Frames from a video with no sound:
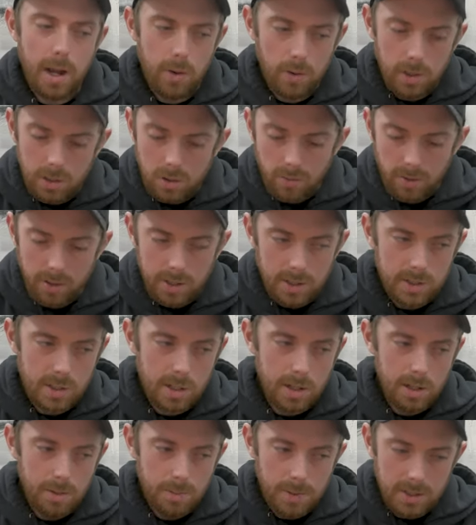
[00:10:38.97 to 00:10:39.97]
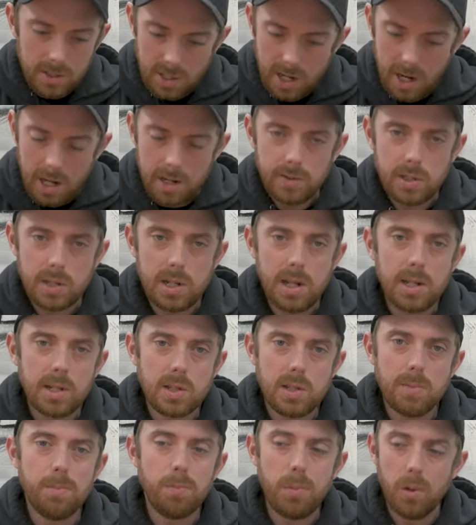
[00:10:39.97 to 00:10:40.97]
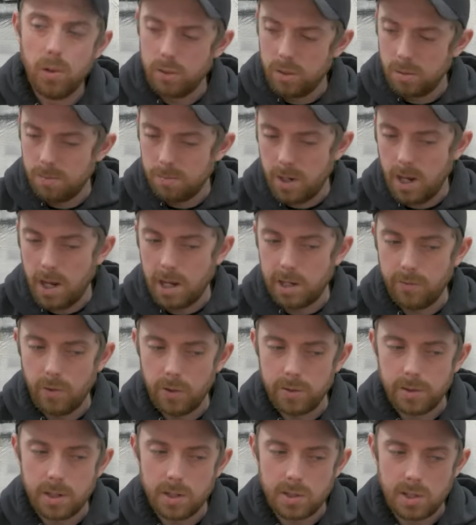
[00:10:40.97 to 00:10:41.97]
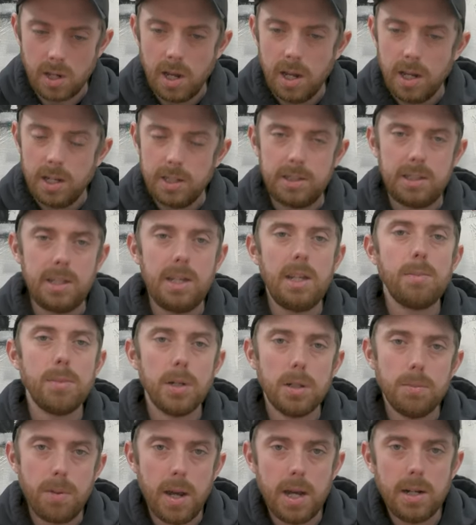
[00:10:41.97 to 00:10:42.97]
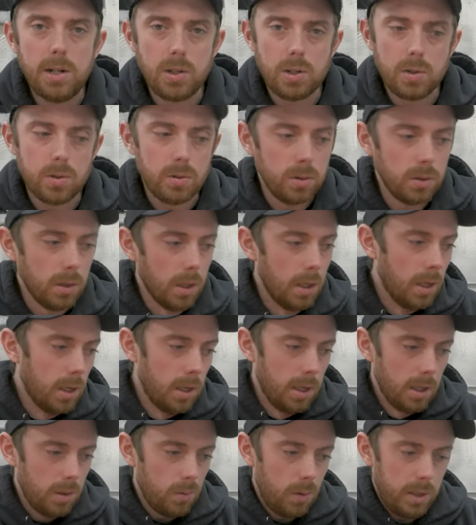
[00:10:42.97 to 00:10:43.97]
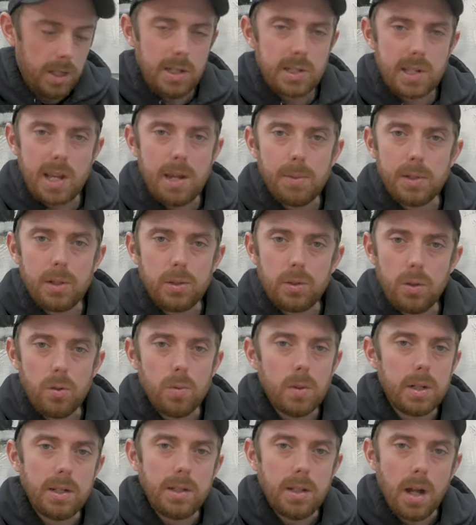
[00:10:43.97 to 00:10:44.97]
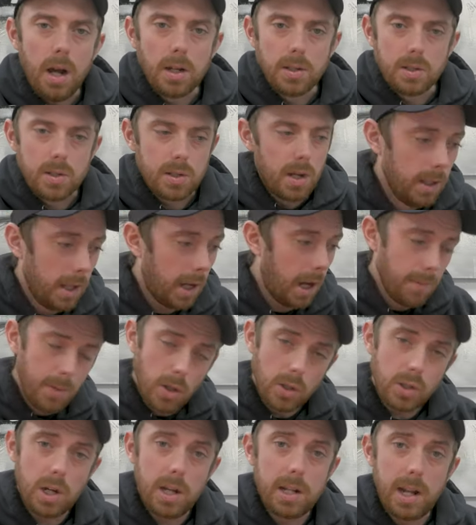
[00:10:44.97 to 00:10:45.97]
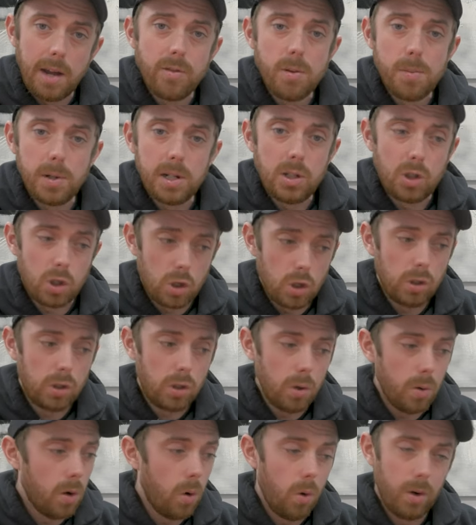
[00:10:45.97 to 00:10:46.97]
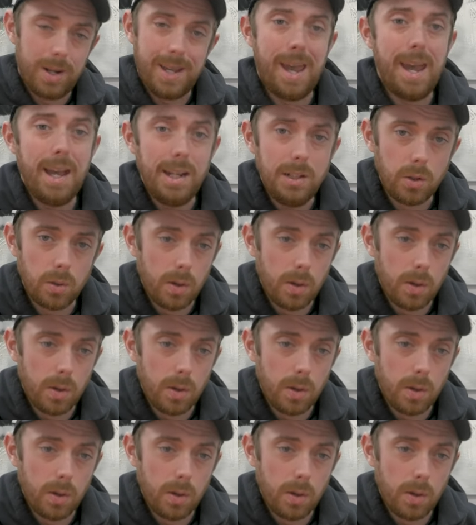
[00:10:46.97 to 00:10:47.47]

How can you realistically be scared of snakes and put them kind of on this demon pedestal when he's able to do what he does? Like, I'm not saying everybody should do it or can